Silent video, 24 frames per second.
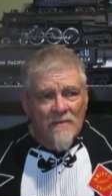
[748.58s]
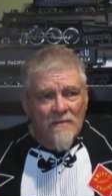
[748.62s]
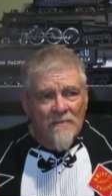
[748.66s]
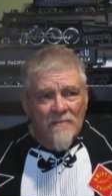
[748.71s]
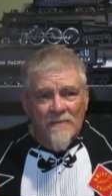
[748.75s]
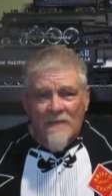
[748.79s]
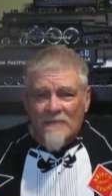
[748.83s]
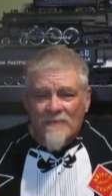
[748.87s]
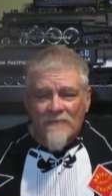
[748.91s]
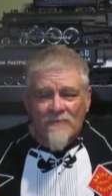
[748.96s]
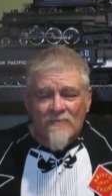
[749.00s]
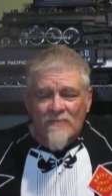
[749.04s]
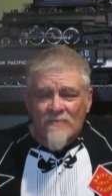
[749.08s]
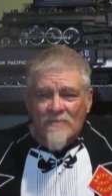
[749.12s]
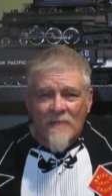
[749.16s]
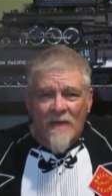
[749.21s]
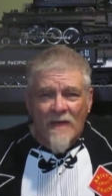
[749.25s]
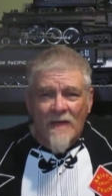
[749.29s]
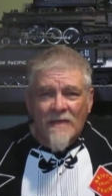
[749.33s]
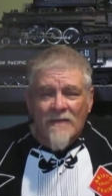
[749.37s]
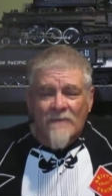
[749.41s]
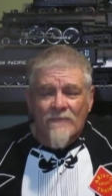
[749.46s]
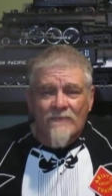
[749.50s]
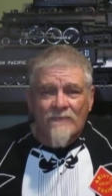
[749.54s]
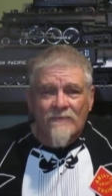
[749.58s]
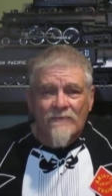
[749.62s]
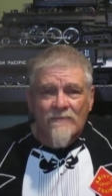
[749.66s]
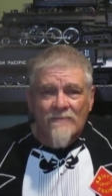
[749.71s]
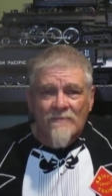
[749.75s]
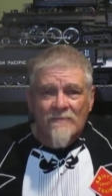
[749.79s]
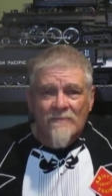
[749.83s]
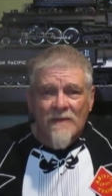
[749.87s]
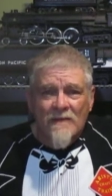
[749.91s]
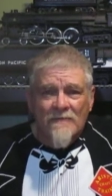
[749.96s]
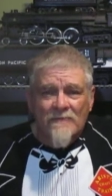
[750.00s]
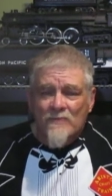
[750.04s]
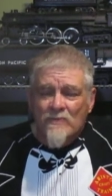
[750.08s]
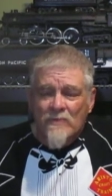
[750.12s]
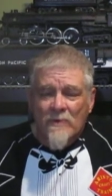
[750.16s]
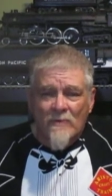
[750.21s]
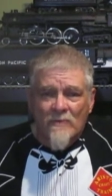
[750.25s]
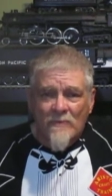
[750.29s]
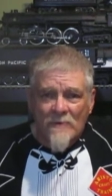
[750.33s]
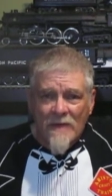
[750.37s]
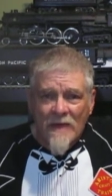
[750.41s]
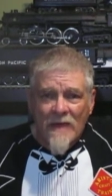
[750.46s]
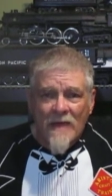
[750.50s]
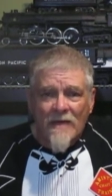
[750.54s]
That's life. That's where
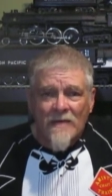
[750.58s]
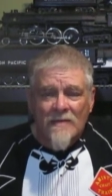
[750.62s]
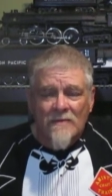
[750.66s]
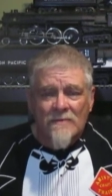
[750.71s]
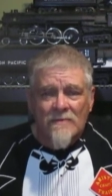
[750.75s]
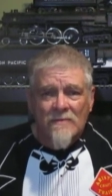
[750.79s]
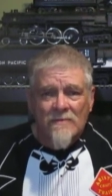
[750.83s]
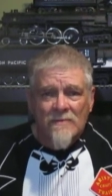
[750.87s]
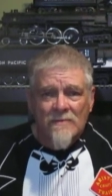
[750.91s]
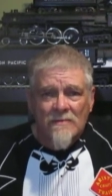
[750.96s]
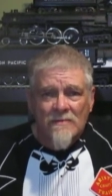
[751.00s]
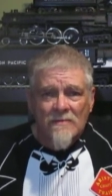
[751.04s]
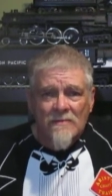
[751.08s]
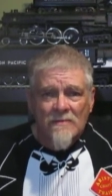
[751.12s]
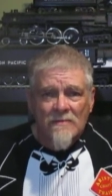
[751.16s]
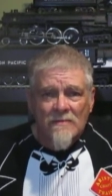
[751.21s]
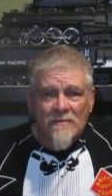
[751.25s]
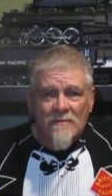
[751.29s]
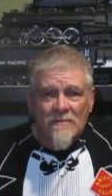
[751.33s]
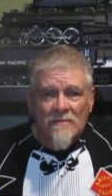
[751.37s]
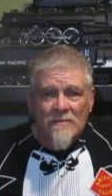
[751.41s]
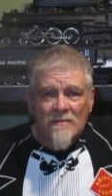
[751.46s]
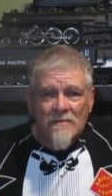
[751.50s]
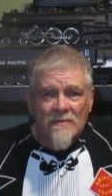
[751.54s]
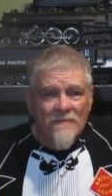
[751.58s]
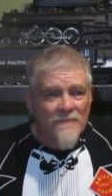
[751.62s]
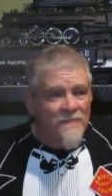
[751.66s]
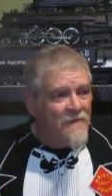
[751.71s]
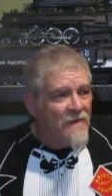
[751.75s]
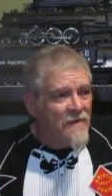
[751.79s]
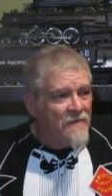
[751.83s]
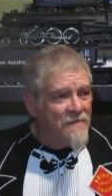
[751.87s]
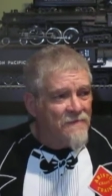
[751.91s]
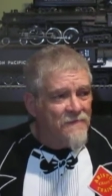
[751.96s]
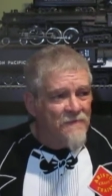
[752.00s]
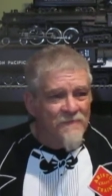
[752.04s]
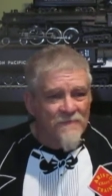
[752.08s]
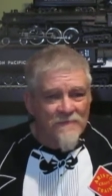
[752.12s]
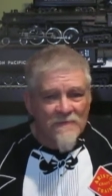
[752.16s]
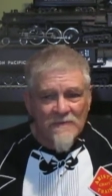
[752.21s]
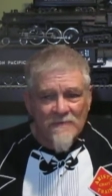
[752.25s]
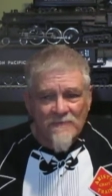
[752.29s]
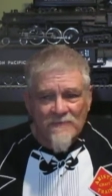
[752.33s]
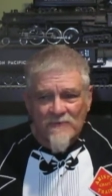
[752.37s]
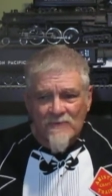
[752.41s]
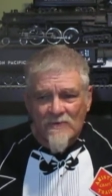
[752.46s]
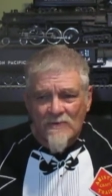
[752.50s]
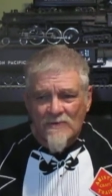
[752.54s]
we're at. It's not just
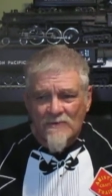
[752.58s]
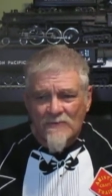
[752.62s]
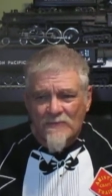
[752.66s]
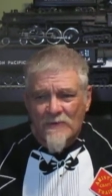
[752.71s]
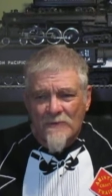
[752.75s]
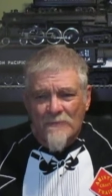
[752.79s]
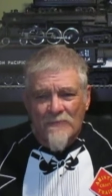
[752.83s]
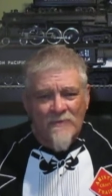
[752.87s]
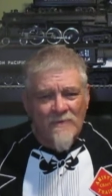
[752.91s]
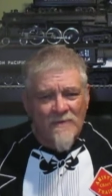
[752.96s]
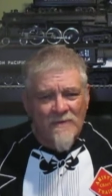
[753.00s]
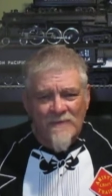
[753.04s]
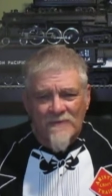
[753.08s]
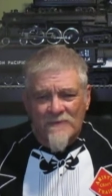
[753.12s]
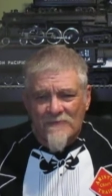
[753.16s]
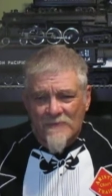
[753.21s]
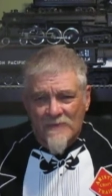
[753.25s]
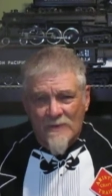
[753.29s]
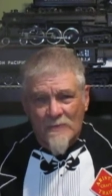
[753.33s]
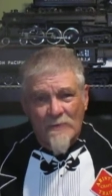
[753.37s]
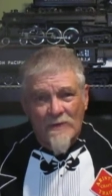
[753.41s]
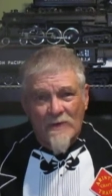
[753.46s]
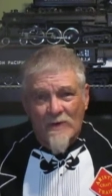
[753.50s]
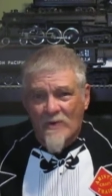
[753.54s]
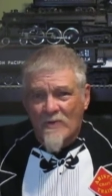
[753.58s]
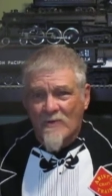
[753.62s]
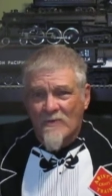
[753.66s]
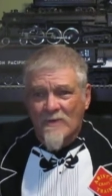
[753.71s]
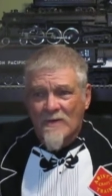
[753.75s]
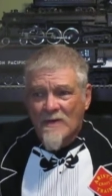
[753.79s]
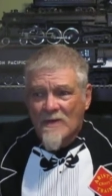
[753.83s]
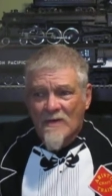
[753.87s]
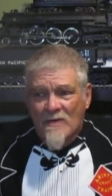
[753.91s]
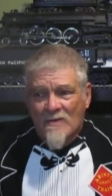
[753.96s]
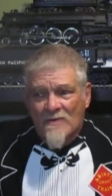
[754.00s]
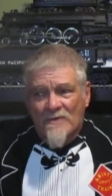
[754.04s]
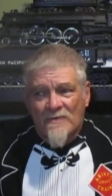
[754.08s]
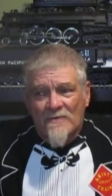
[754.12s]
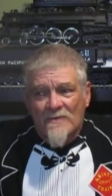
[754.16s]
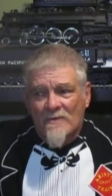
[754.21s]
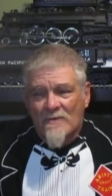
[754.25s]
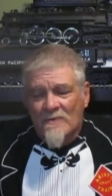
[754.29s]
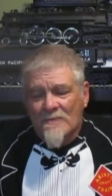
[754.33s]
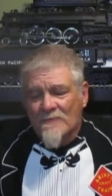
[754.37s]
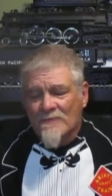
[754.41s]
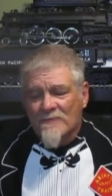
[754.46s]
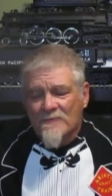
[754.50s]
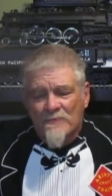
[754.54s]
in church. People condemn me. Oh, you
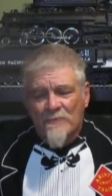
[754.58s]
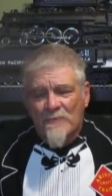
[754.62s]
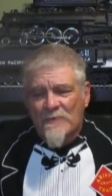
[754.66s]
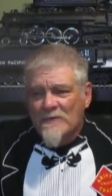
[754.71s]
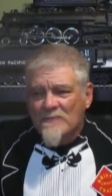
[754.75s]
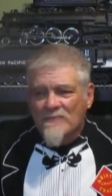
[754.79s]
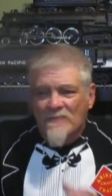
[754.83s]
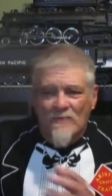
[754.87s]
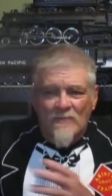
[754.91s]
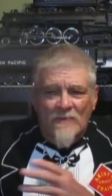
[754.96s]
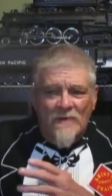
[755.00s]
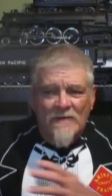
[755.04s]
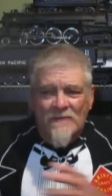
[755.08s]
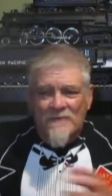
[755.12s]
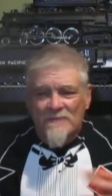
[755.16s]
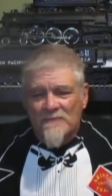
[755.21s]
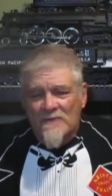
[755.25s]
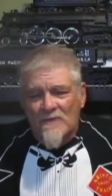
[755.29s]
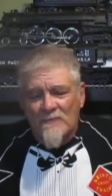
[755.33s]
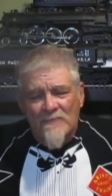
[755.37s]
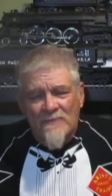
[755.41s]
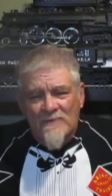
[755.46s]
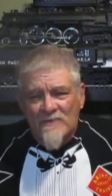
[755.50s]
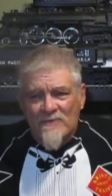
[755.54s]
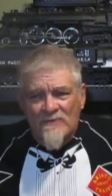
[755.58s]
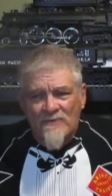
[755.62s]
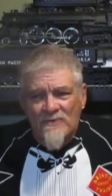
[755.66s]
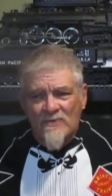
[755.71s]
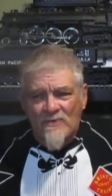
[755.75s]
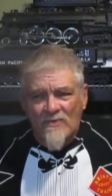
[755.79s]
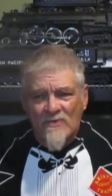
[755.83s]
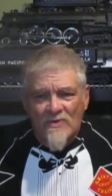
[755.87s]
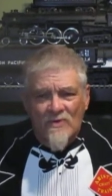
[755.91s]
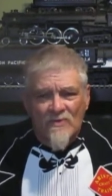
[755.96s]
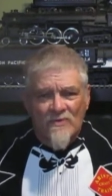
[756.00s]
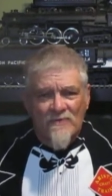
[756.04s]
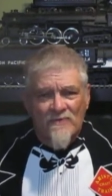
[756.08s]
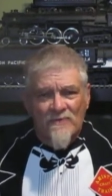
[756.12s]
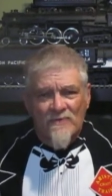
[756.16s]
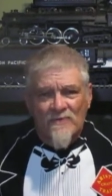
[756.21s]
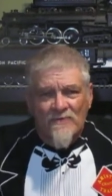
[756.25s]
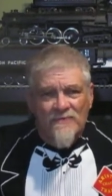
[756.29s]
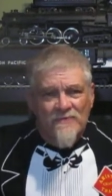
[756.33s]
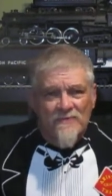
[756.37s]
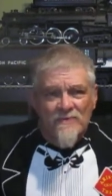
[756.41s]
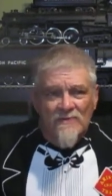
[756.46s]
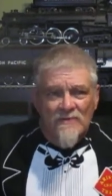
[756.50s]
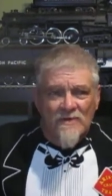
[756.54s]
don't speak the right stuff because you don't go to
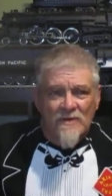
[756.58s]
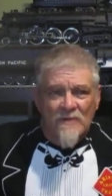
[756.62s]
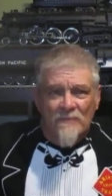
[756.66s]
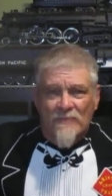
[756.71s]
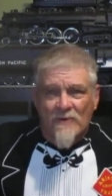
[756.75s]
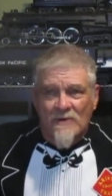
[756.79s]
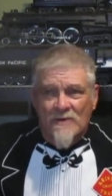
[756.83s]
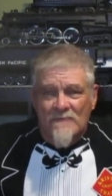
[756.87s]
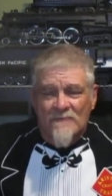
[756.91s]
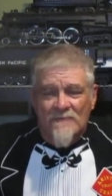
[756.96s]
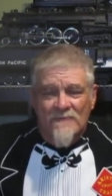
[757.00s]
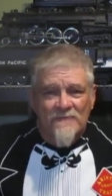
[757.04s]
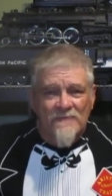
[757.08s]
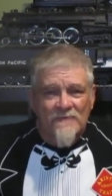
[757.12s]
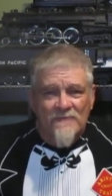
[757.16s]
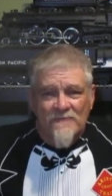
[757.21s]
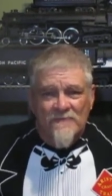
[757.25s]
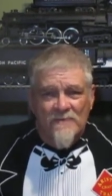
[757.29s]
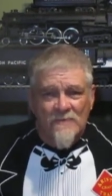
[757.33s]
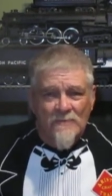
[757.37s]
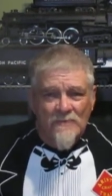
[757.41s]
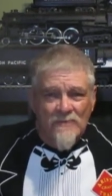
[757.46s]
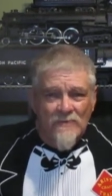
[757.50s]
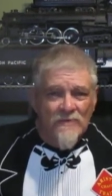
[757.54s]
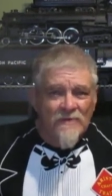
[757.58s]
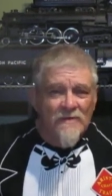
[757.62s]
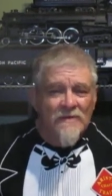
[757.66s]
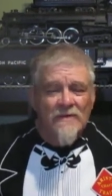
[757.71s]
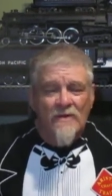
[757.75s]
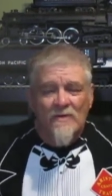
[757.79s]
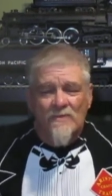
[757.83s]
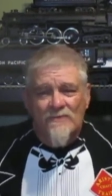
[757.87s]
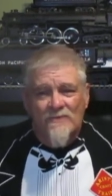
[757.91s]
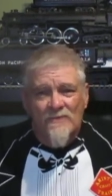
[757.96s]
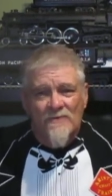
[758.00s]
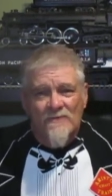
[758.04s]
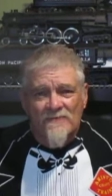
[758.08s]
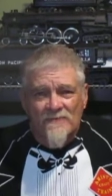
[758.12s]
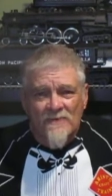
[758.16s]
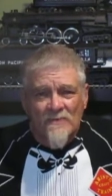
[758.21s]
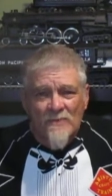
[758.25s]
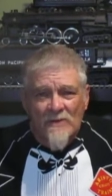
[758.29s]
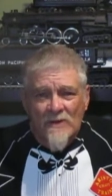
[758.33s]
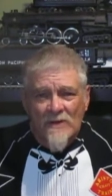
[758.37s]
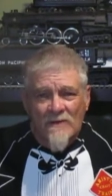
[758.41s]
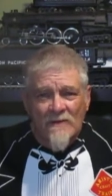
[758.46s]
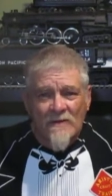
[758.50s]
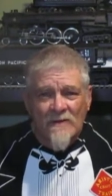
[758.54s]
church or you're not part of a system. You didn't go to a
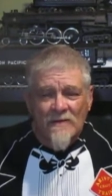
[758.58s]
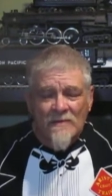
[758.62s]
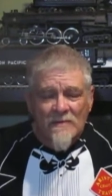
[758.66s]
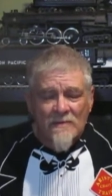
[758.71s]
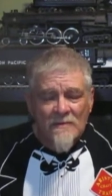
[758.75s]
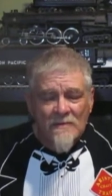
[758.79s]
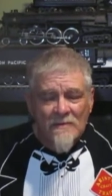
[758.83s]
seminary.